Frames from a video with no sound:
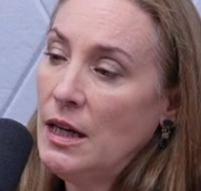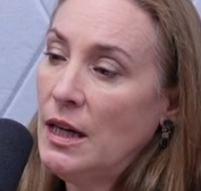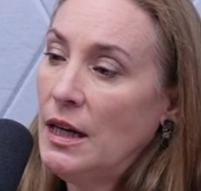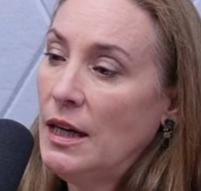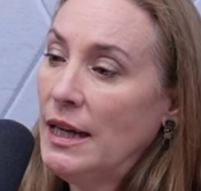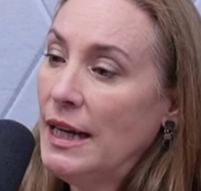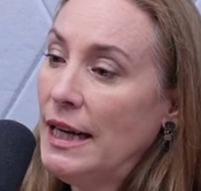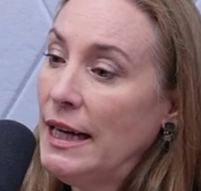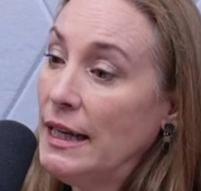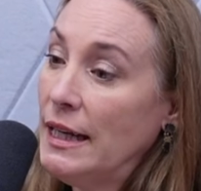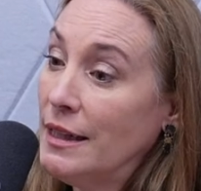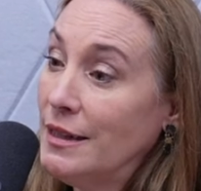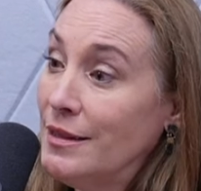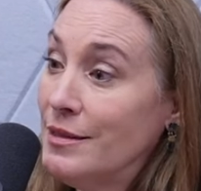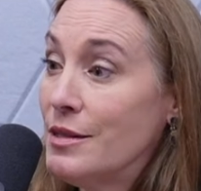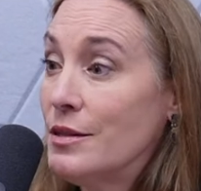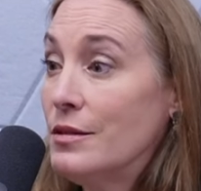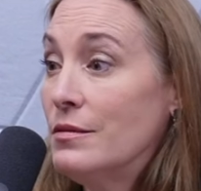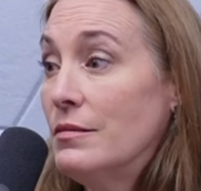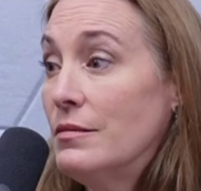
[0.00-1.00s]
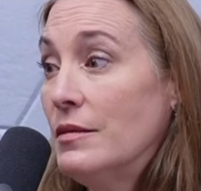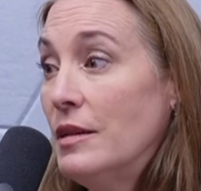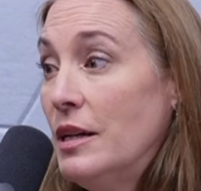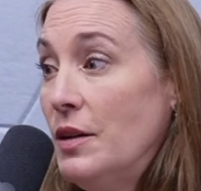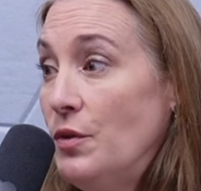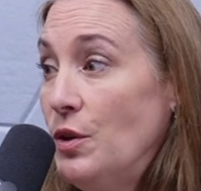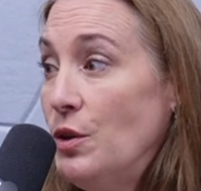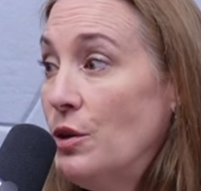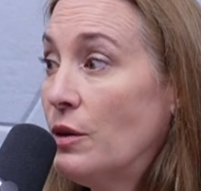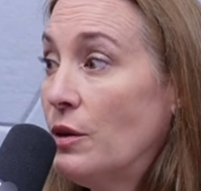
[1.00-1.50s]
uh, and
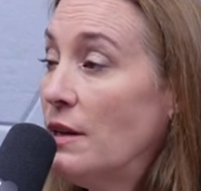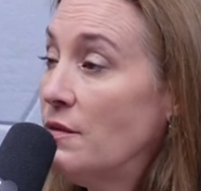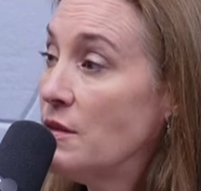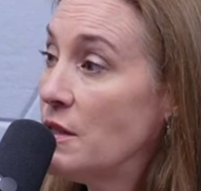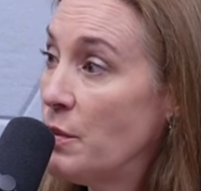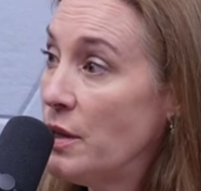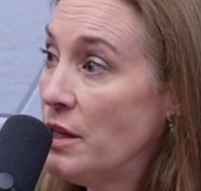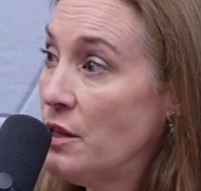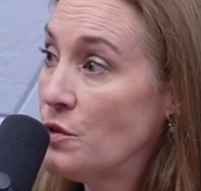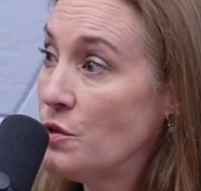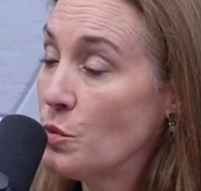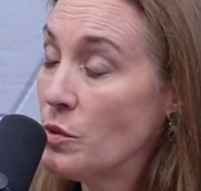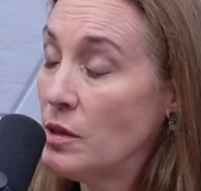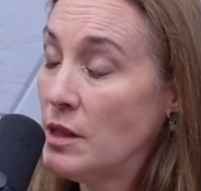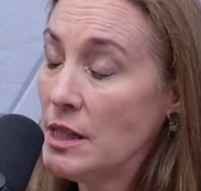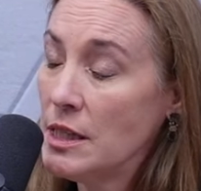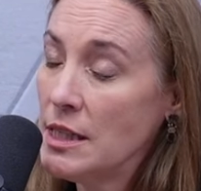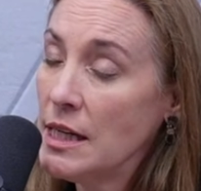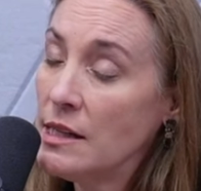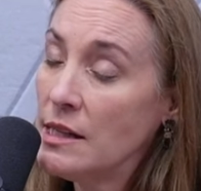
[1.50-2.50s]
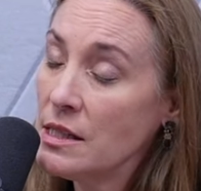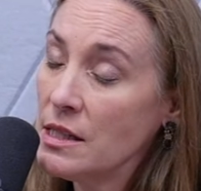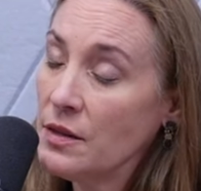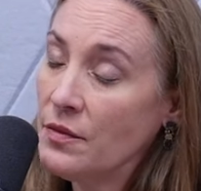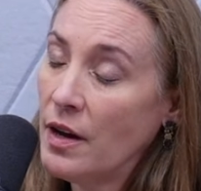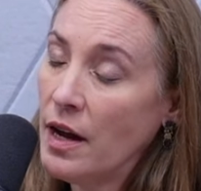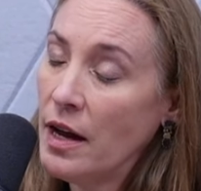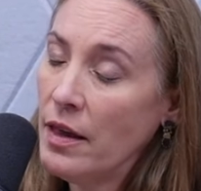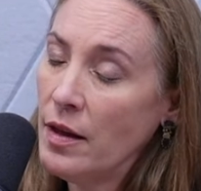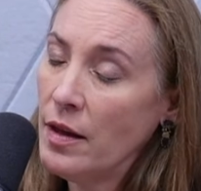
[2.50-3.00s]
if you don't have somebody who's willing to
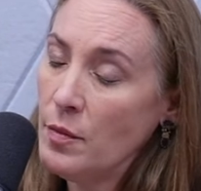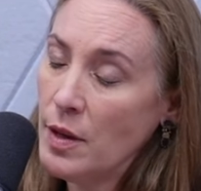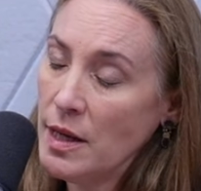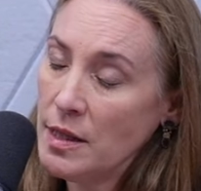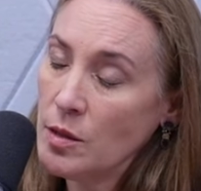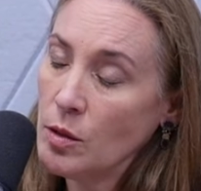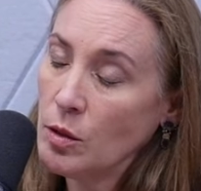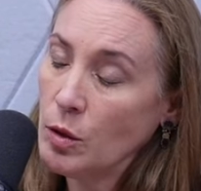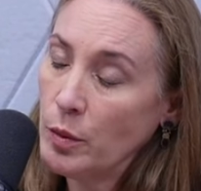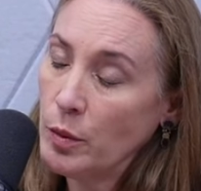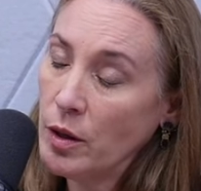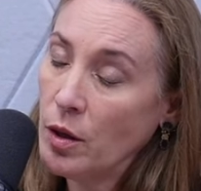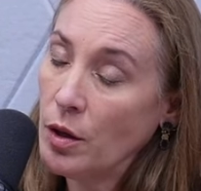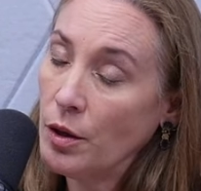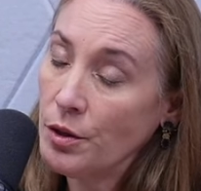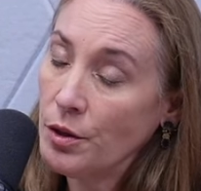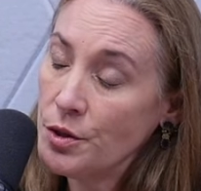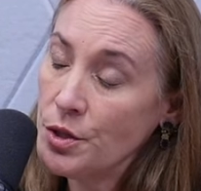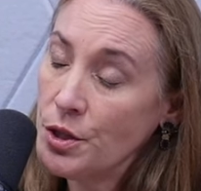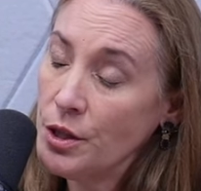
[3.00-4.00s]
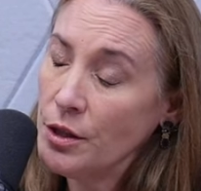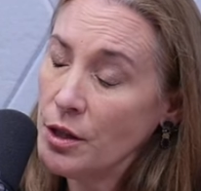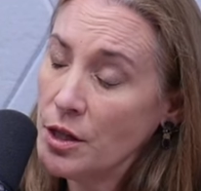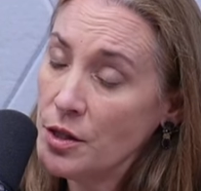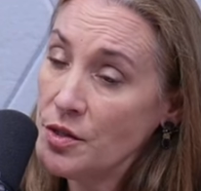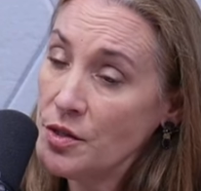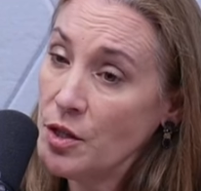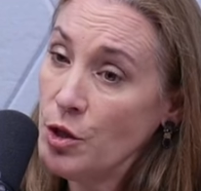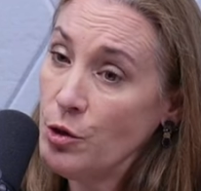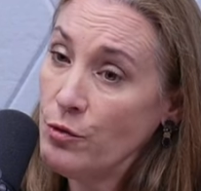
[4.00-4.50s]
testify, that makes it a little bit harder too,
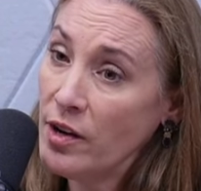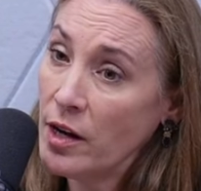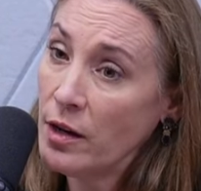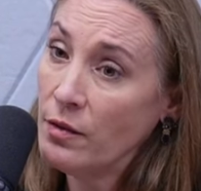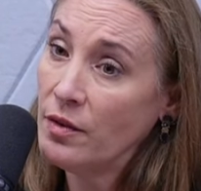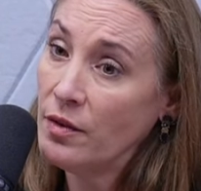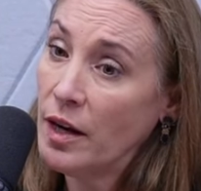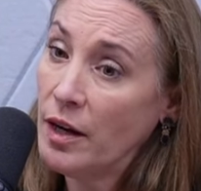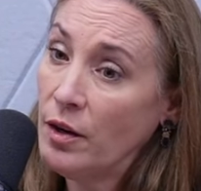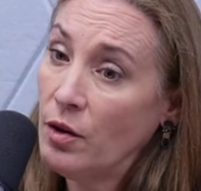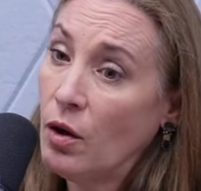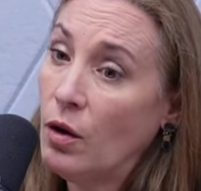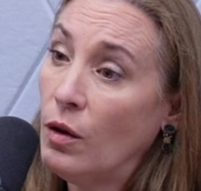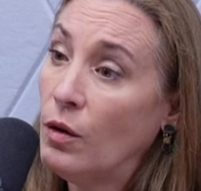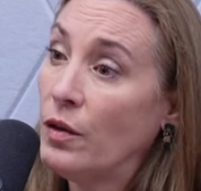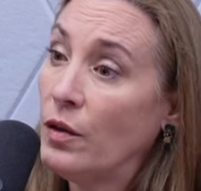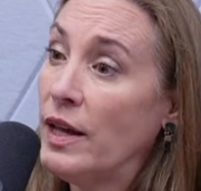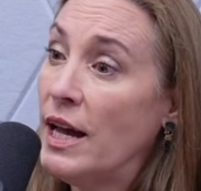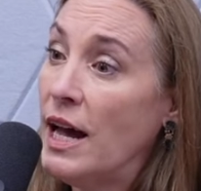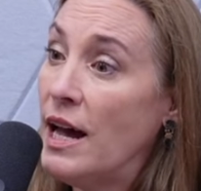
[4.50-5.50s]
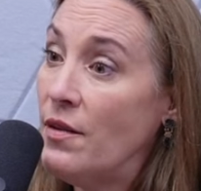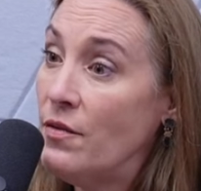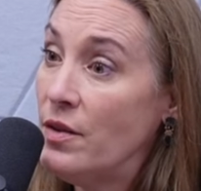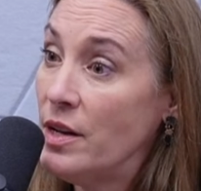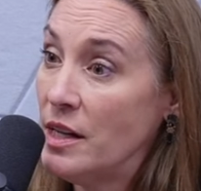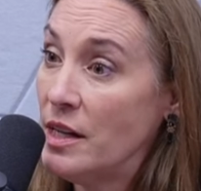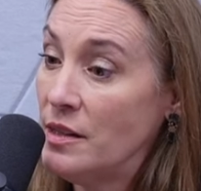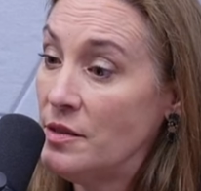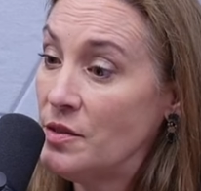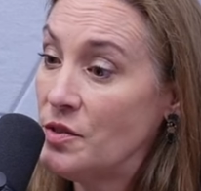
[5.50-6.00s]
because then you've got to find all the
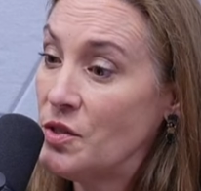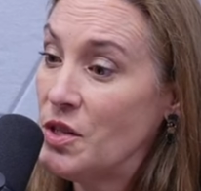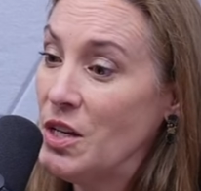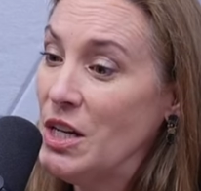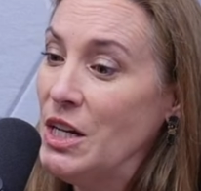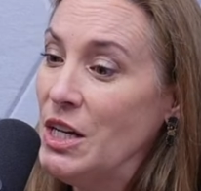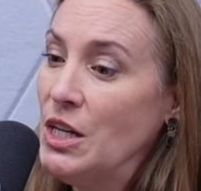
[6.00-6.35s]
evidence